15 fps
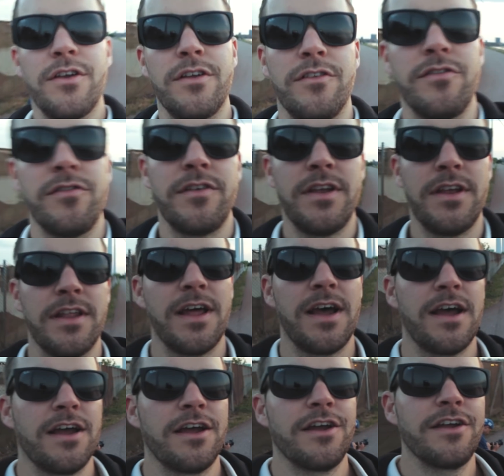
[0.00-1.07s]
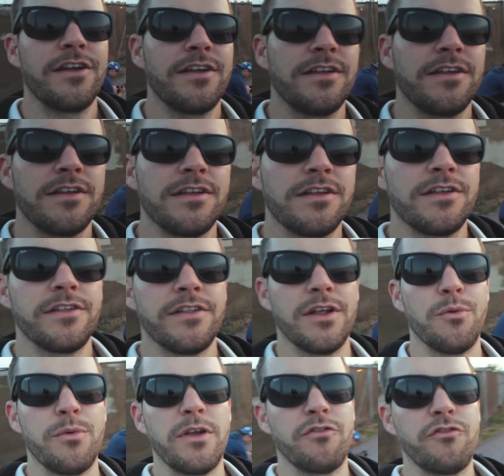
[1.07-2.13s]
you can see that
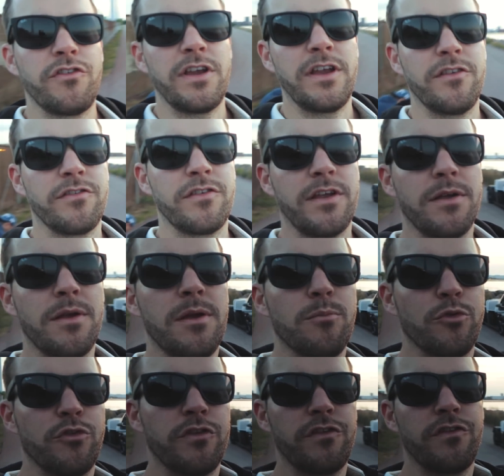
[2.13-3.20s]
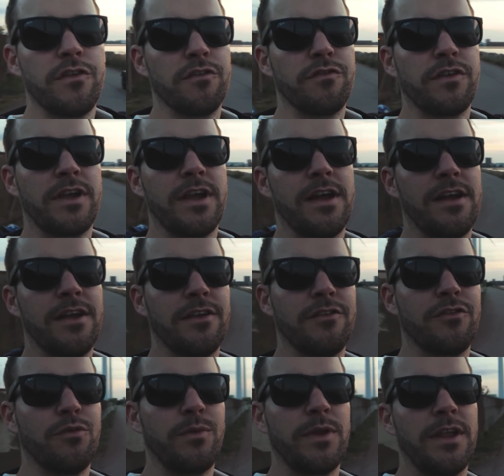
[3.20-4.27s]
now we have changed the position of the car
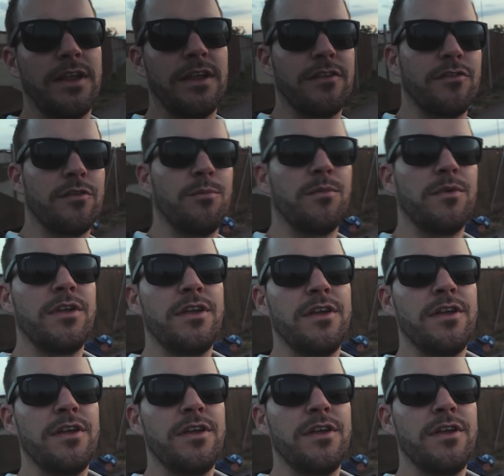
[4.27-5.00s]
so we can get some